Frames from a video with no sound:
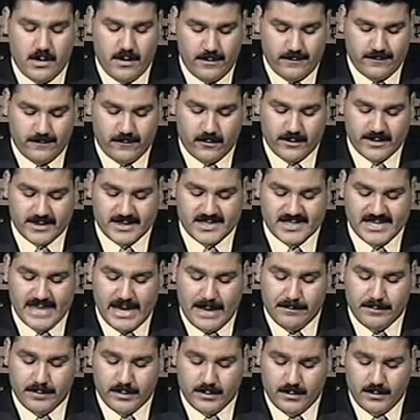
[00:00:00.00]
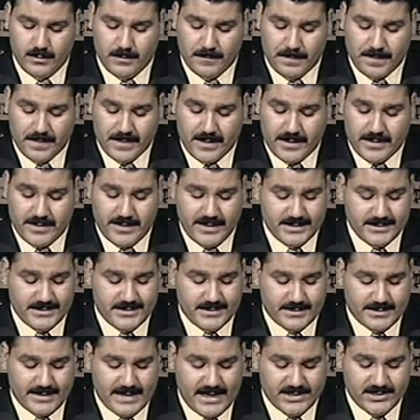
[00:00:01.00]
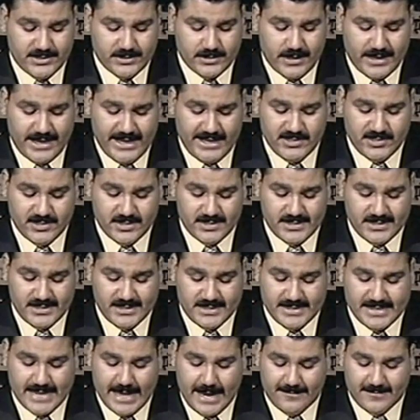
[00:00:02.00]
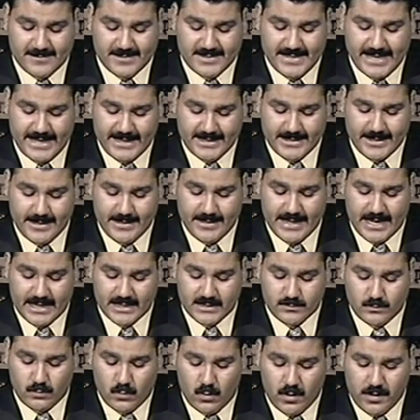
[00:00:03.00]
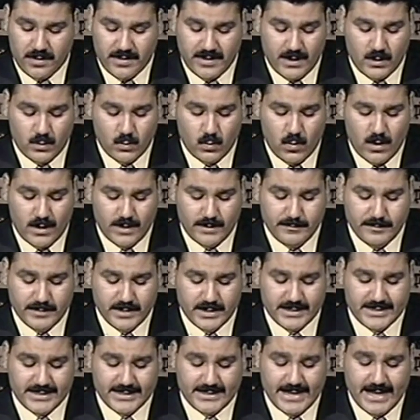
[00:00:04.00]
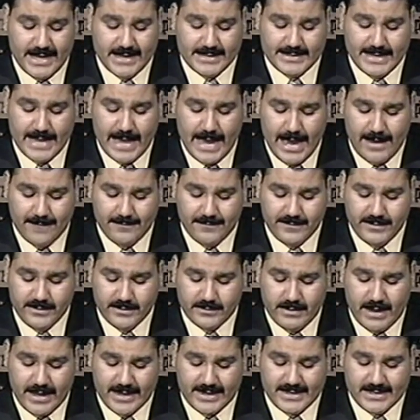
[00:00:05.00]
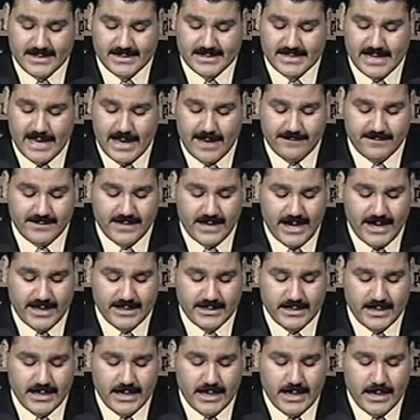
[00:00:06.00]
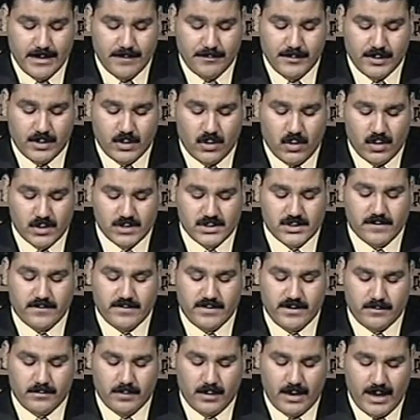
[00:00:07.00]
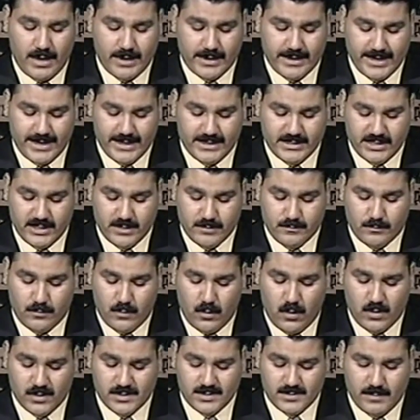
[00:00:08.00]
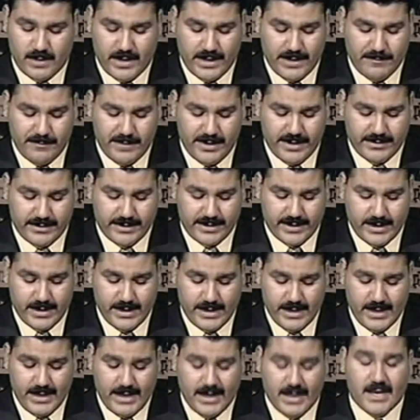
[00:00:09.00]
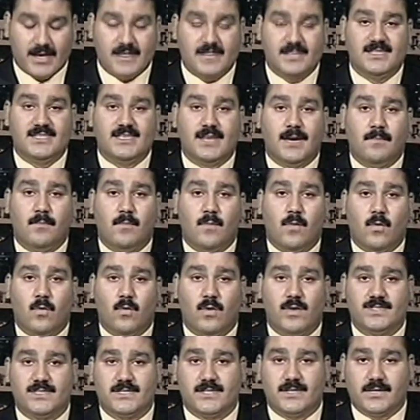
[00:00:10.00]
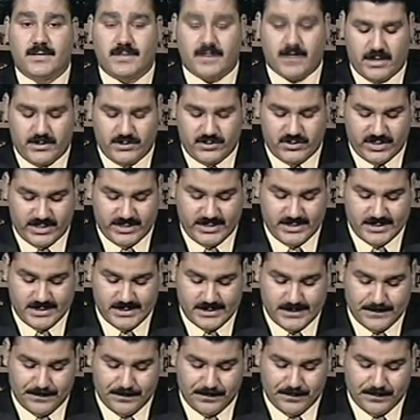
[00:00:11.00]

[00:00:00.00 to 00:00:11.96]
For example, the international agencies have stated that more than 1.5 million Iraqis have died because of the blockade imposed by America and some Western countries,